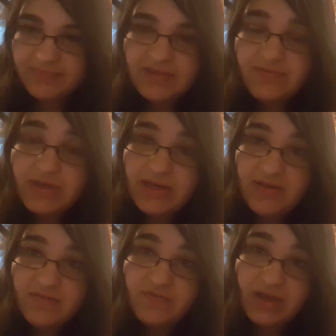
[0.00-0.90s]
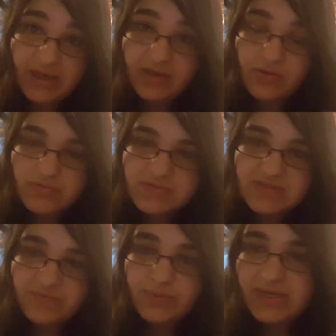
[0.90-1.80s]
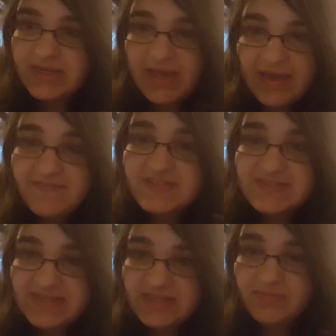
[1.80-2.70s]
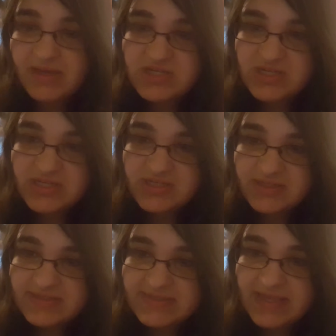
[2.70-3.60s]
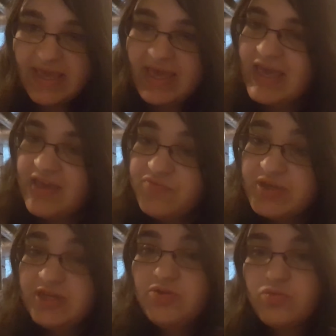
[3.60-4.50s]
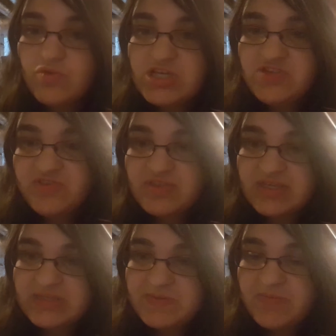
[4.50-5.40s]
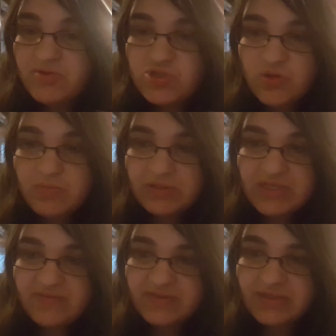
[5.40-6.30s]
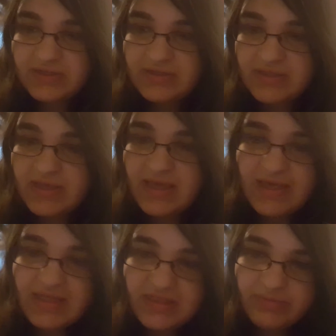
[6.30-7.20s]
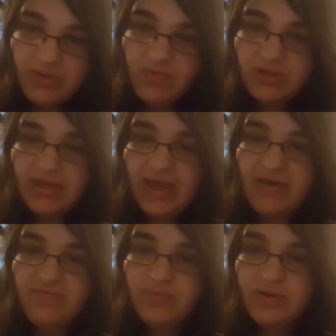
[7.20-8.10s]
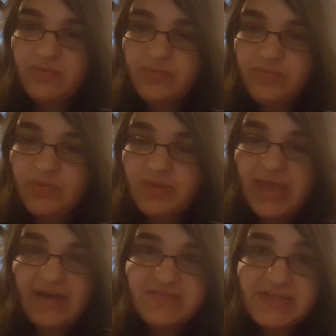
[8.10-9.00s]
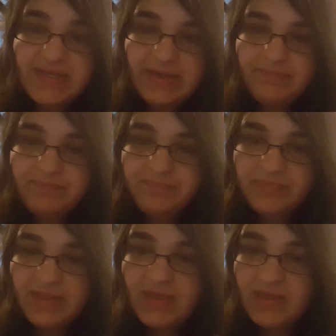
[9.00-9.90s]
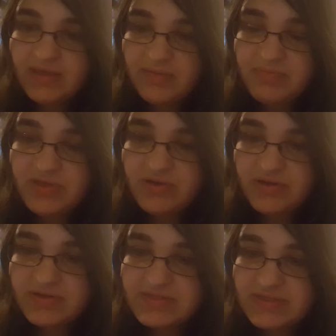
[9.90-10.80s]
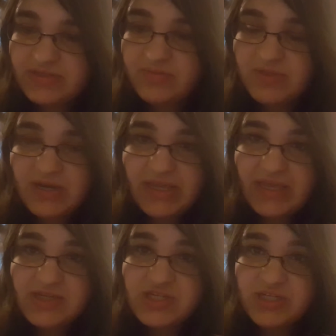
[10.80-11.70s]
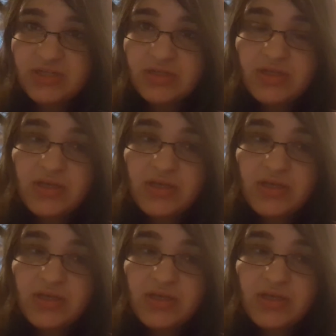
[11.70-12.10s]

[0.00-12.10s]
if we didn't have high goals, if we didn't have insane imaginations, if we didn't reach for things people don't believe in, then we wouldn't have where, what we have today. Computers and communication.